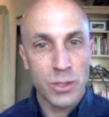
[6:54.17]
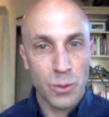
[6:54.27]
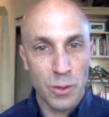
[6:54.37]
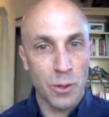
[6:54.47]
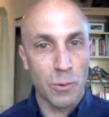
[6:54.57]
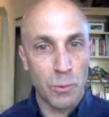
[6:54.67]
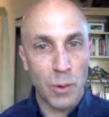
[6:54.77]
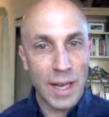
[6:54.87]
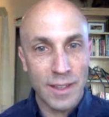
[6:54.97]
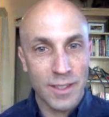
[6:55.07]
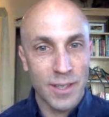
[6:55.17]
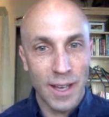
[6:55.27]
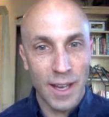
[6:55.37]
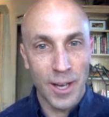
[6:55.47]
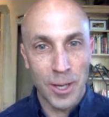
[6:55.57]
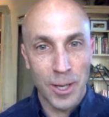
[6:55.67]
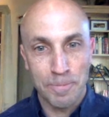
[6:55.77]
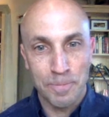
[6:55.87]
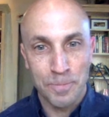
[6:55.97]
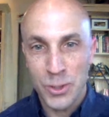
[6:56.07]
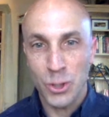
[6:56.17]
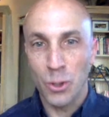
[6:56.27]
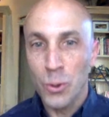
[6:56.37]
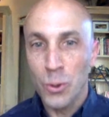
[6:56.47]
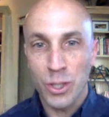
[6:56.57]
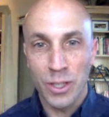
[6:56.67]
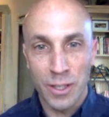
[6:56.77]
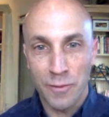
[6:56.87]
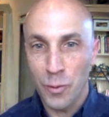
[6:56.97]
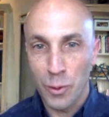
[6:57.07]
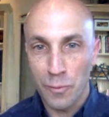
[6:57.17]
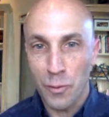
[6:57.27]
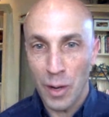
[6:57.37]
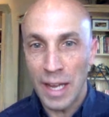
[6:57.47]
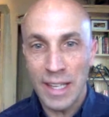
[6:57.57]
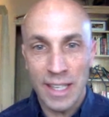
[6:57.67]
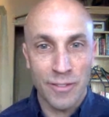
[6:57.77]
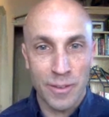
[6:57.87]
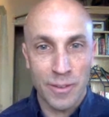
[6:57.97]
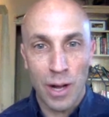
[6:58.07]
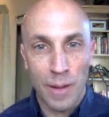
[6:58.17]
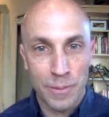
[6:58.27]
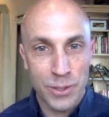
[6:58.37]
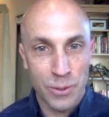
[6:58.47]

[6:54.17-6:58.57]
sort of the right solution for any given problem.